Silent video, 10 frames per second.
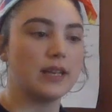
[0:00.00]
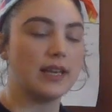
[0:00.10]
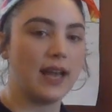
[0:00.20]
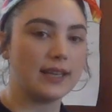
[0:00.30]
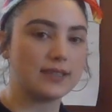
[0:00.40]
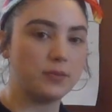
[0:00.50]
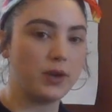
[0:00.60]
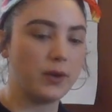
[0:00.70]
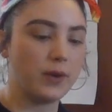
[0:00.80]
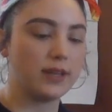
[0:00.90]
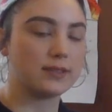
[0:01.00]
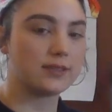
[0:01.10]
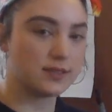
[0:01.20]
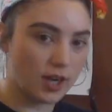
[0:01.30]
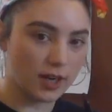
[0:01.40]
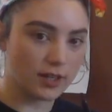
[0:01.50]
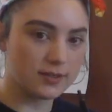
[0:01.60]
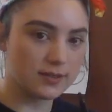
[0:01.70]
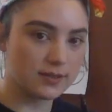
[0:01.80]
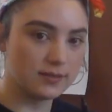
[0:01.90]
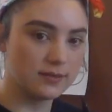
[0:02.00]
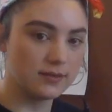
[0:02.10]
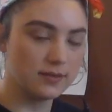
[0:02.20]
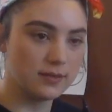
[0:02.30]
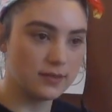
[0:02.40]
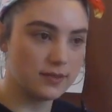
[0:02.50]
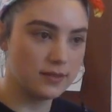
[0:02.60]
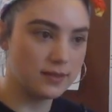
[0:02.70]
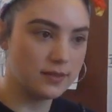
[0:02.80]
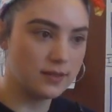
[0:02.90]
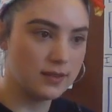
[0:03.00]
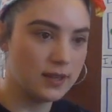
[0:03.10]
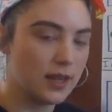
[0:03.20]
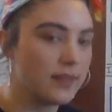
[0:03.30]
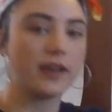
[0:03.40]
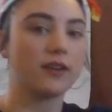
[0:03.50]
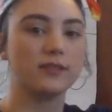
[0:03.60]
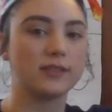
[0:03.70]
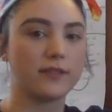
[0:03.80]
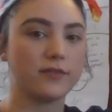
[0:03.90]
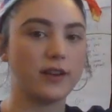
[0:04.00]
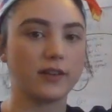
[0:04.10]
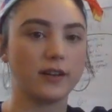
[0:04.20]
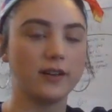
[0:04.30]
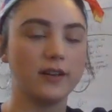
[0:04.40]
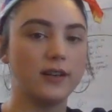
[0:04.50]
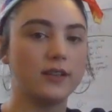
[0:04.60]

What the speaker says: it has a point where it starts and then it goes on forever.